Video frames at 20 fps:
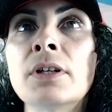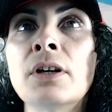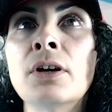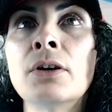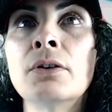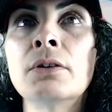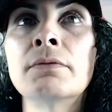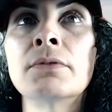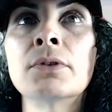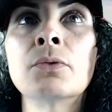to
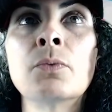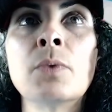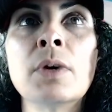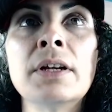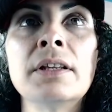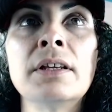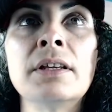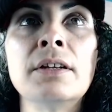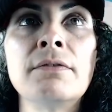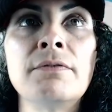go over
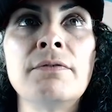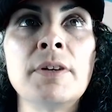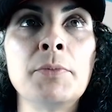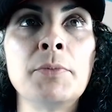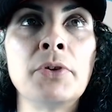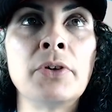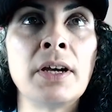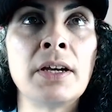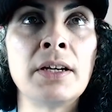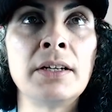what an
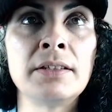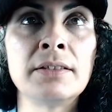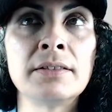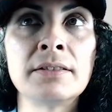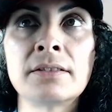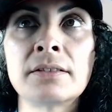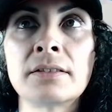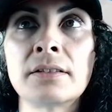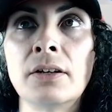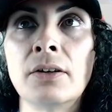ephemeride
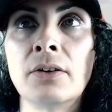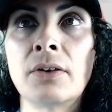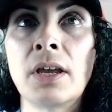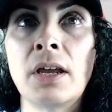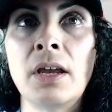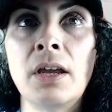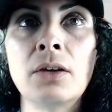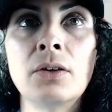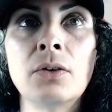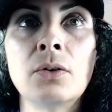is,
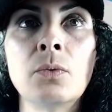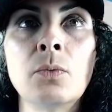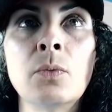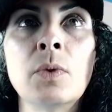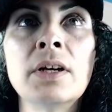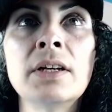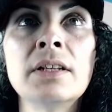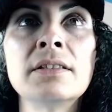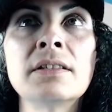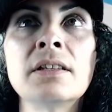okay?
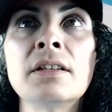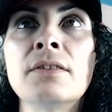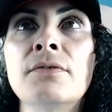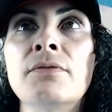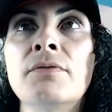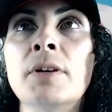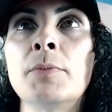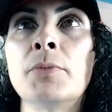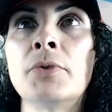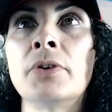What is an
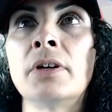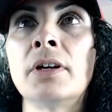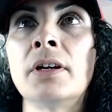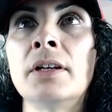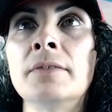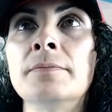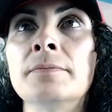ephemeride?